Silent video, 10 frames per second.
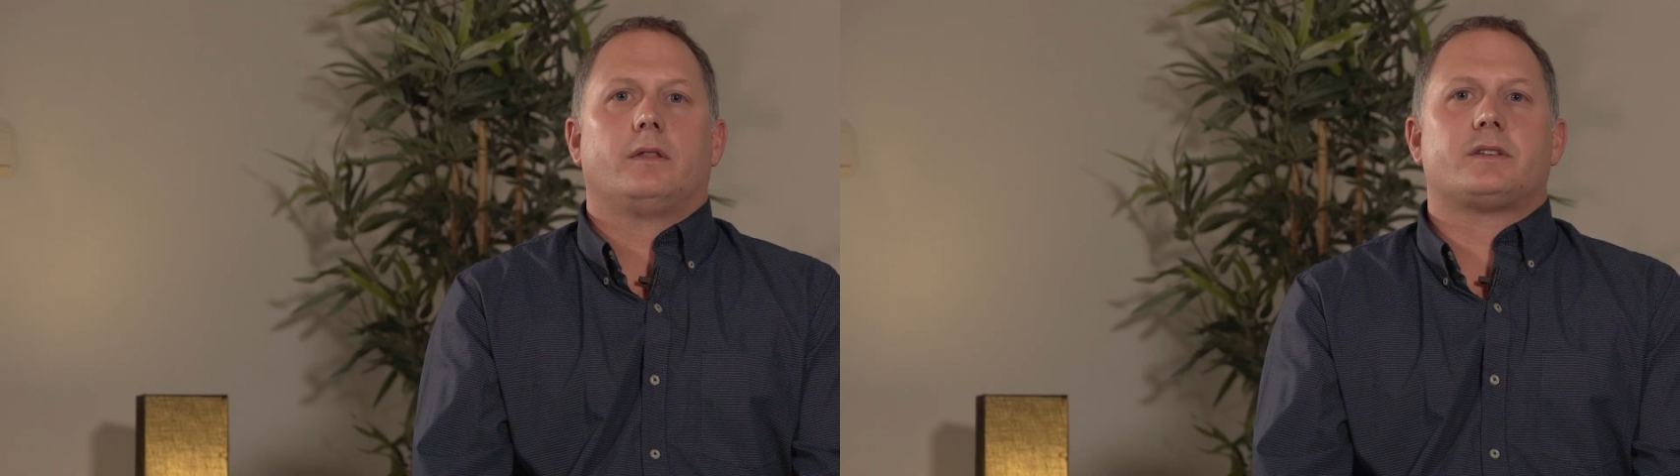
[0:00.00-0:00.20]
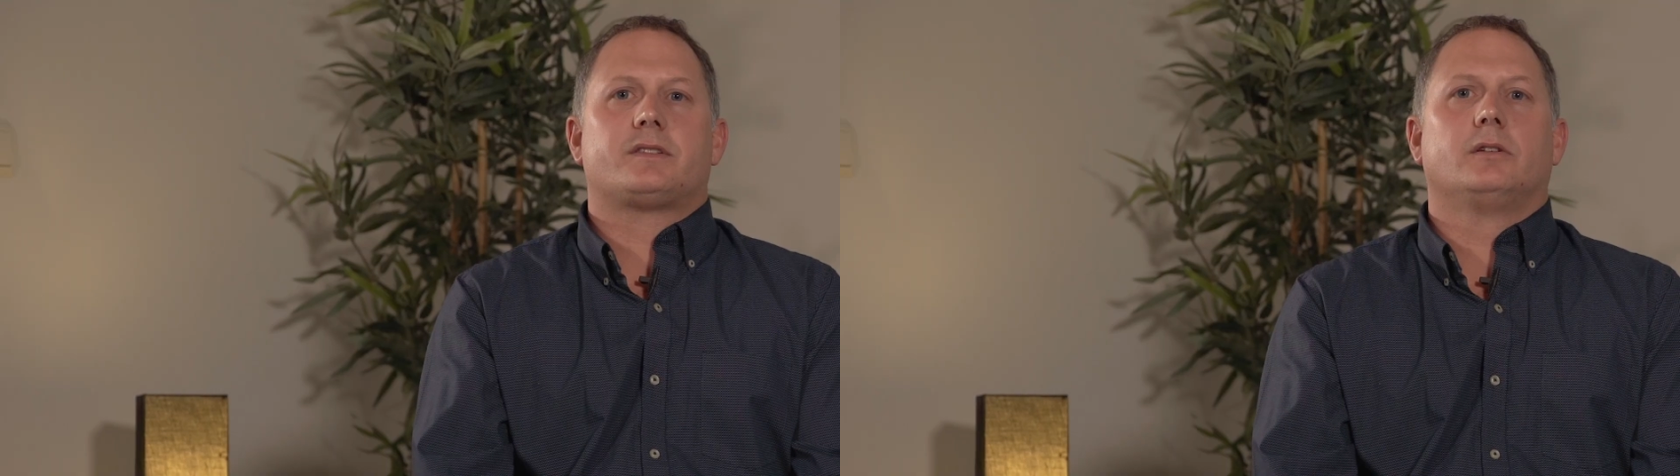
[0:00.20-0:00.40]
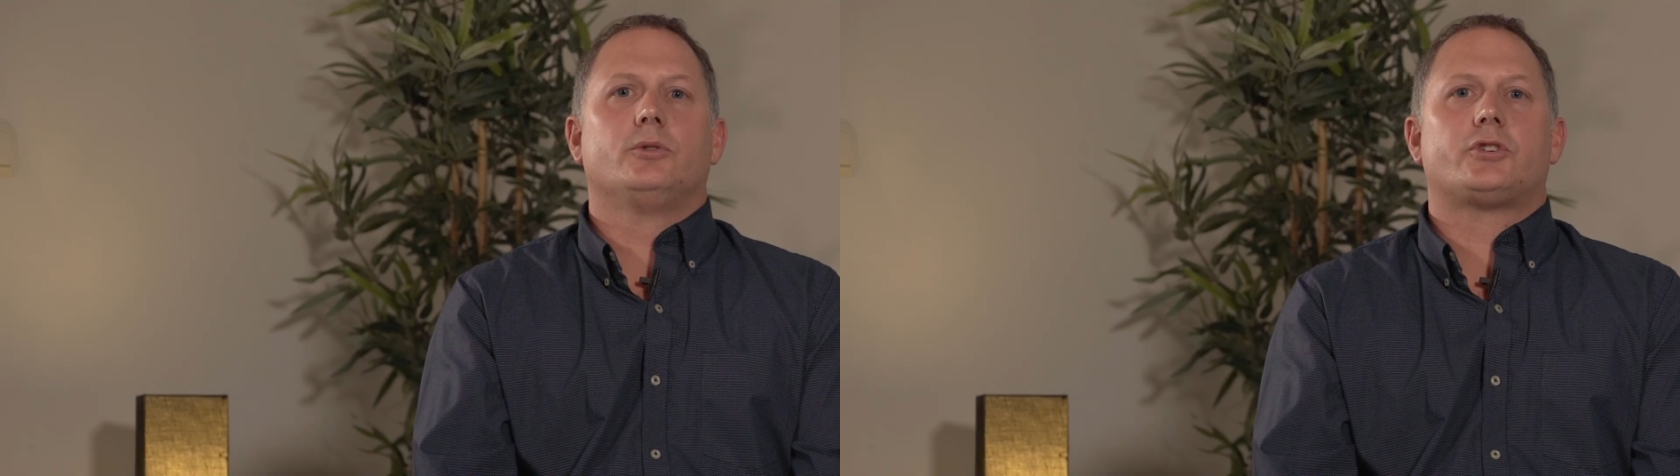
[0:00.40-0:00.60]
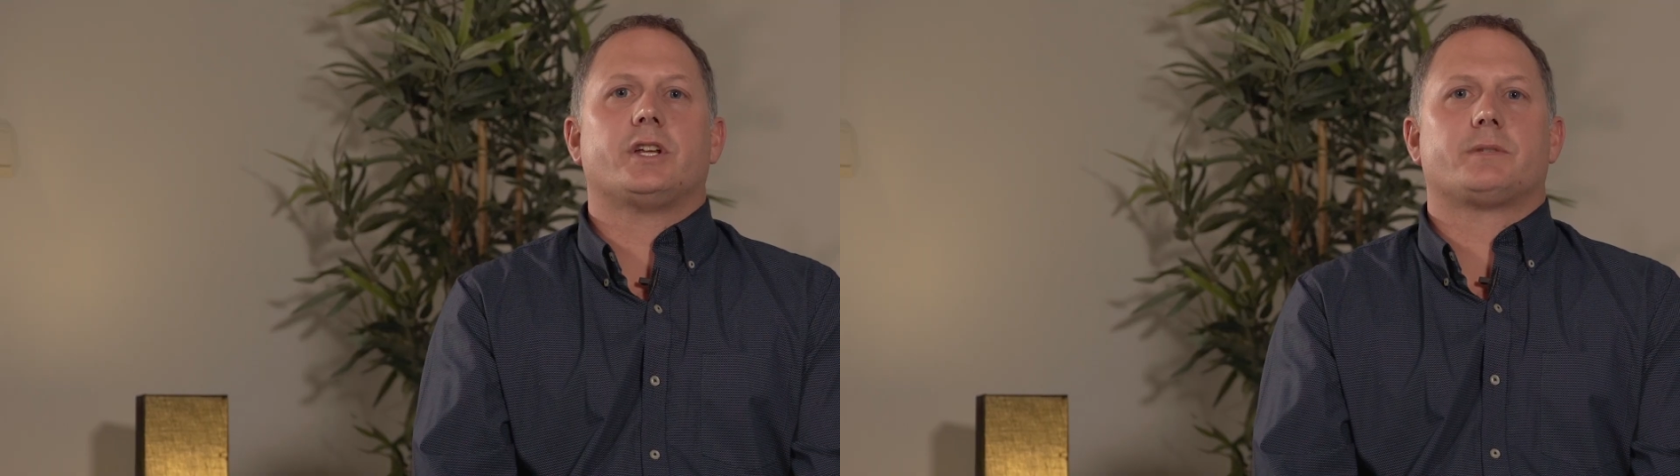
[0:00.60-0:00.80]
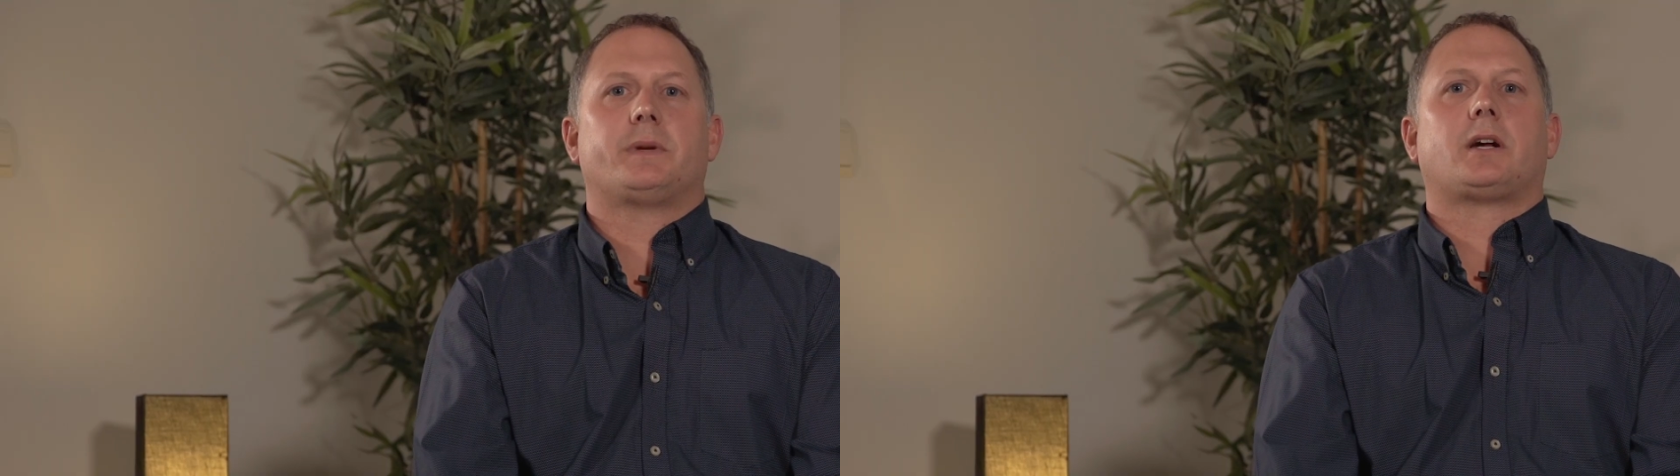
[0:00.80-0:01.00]
This
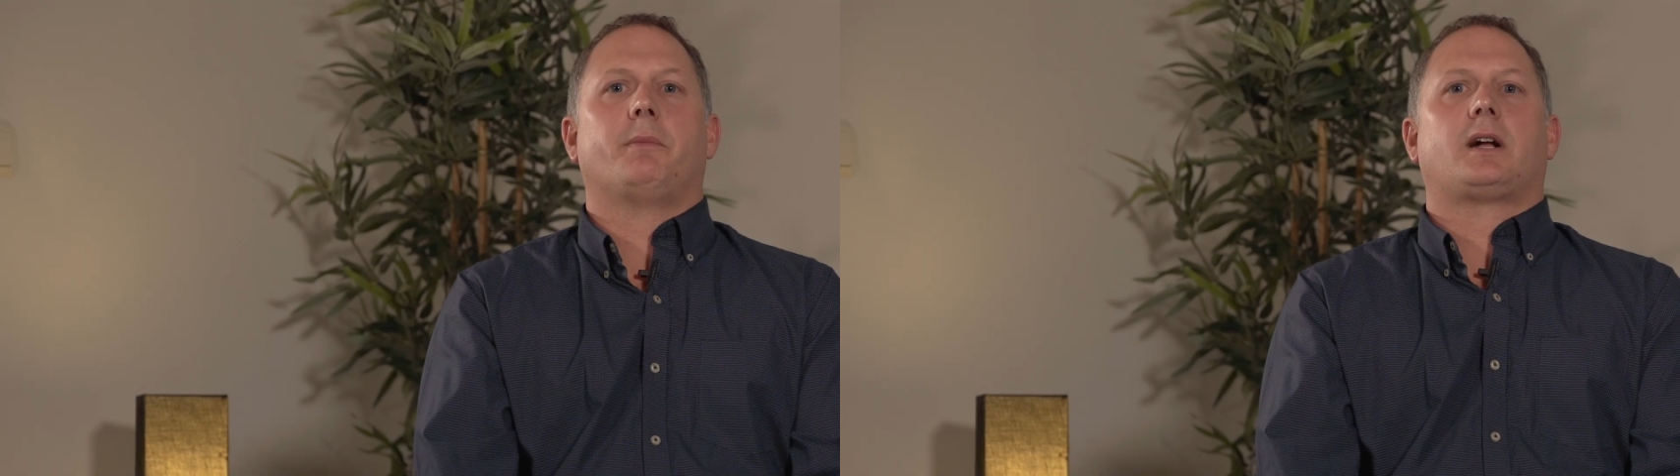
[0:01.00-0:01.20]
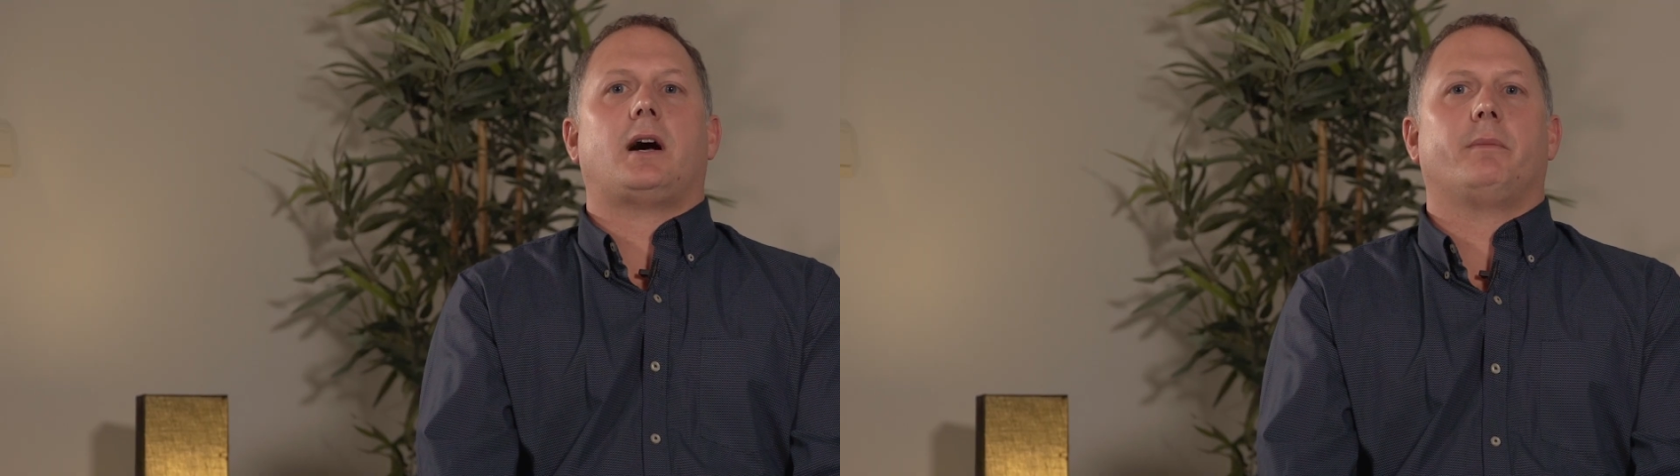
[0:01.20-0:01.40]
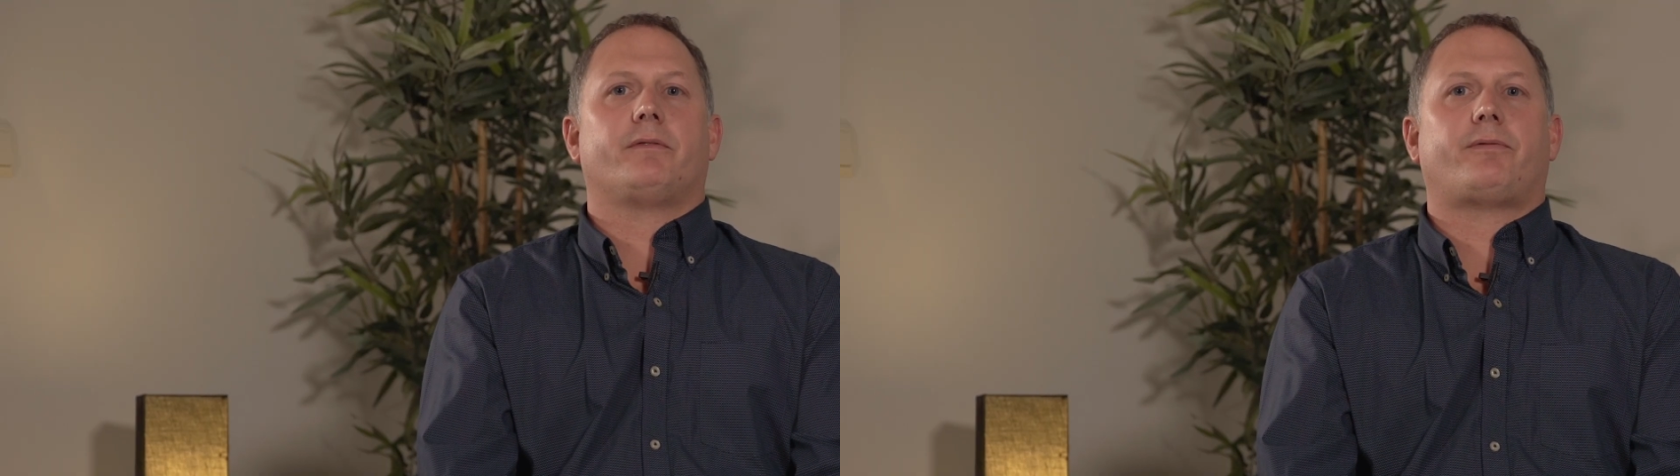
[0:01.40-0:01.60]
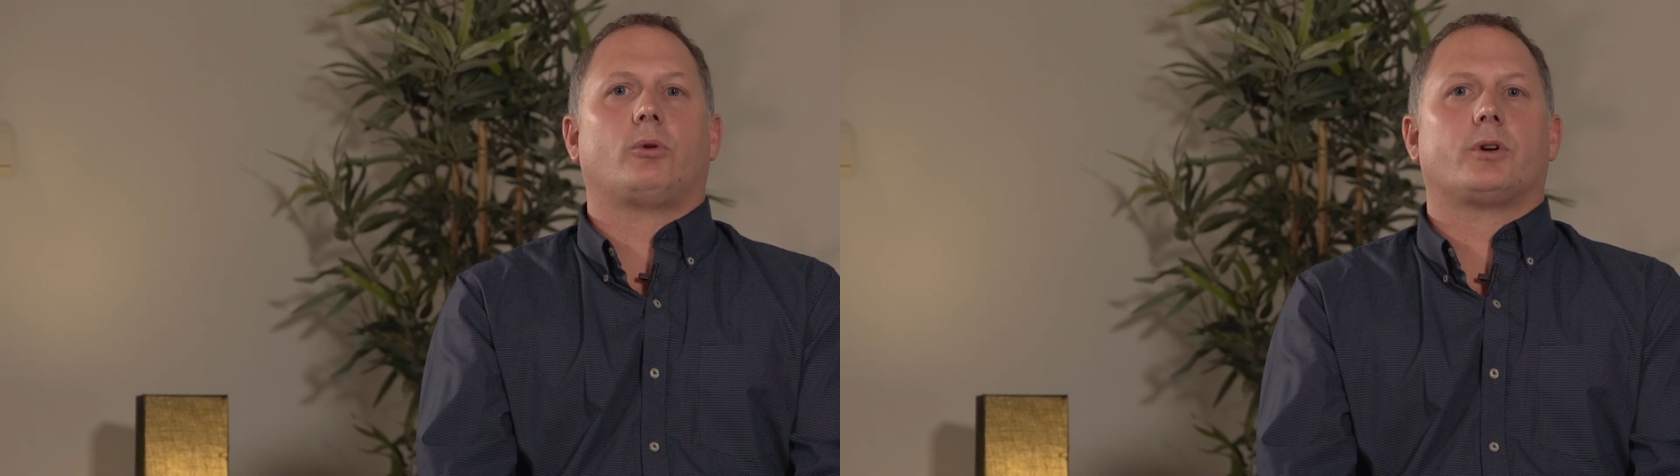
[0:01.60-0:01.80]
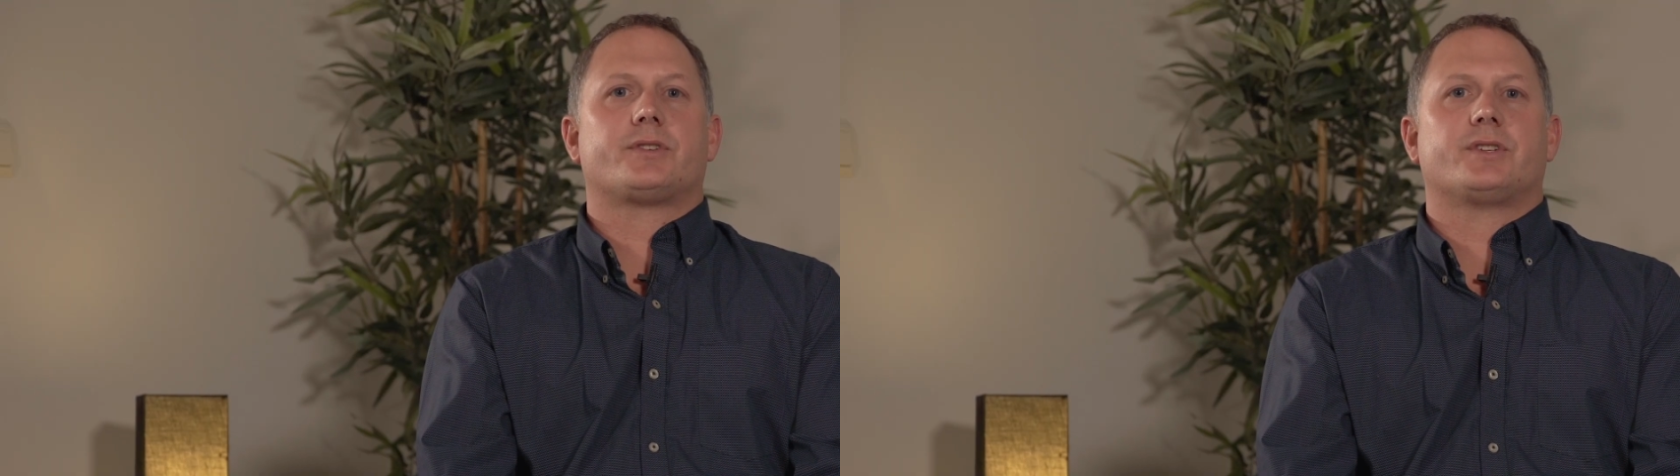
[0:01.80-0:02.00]
solution has become a common floor